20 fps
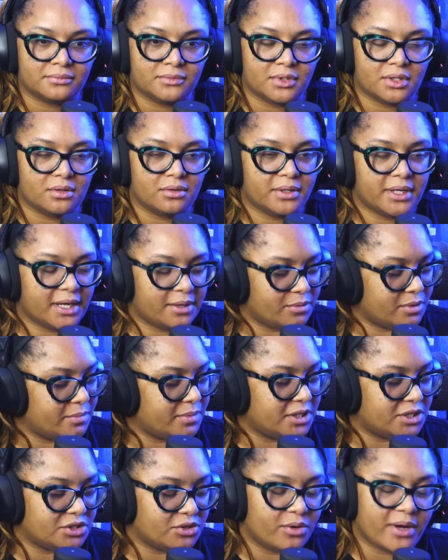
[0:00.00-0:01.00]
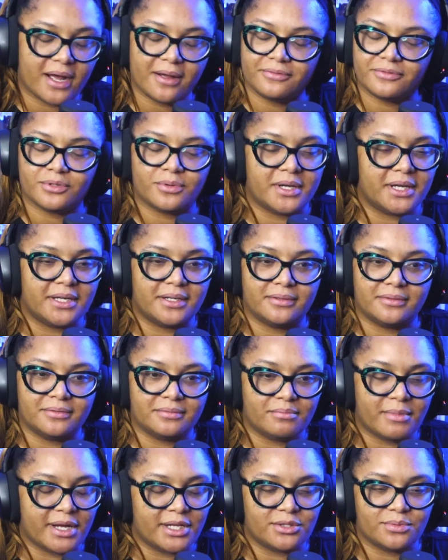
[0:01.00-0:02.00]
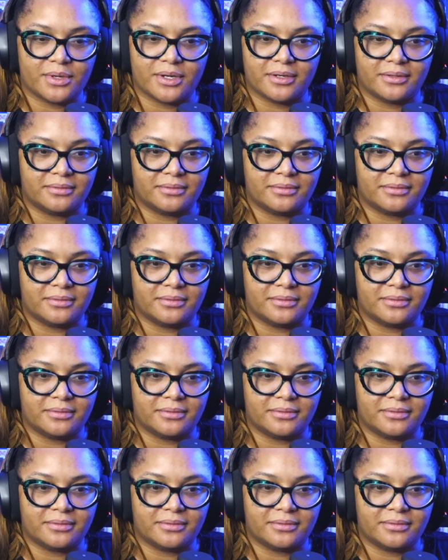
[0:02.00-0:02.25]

Okay, well, bitch, go out swinging. Might as well.